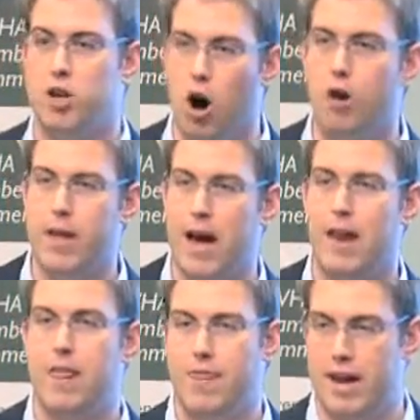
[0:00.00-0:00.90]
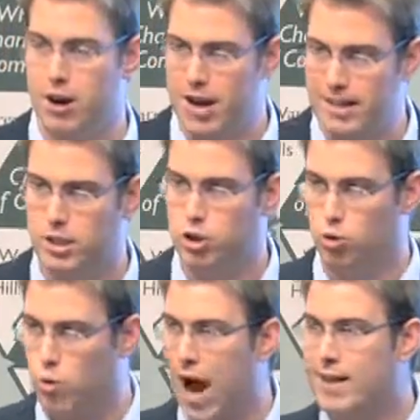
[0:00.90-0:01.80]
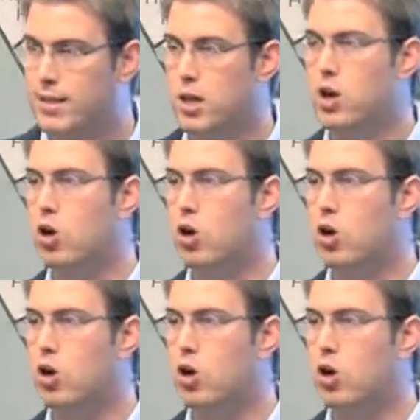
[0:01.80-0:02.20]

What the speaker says: Know that there is a direct